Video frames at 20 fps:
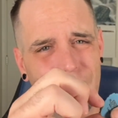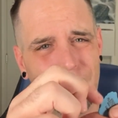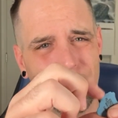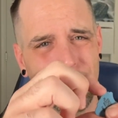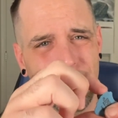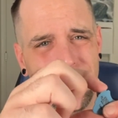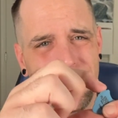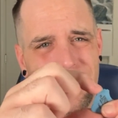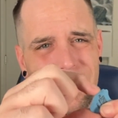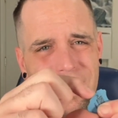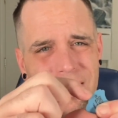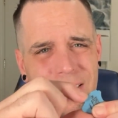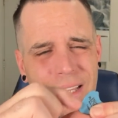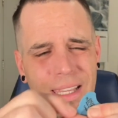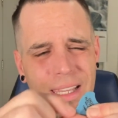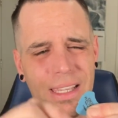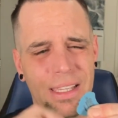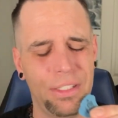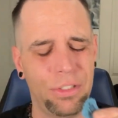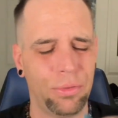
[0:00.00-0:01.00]
with this
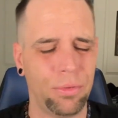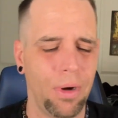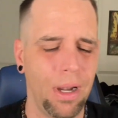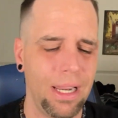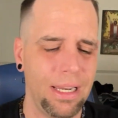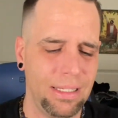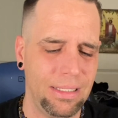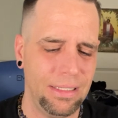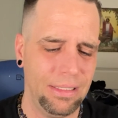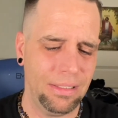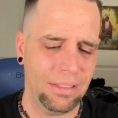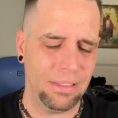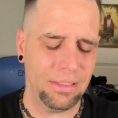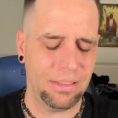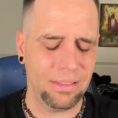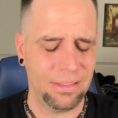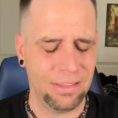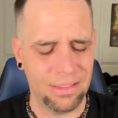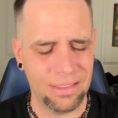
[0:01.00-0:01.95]
edge right here.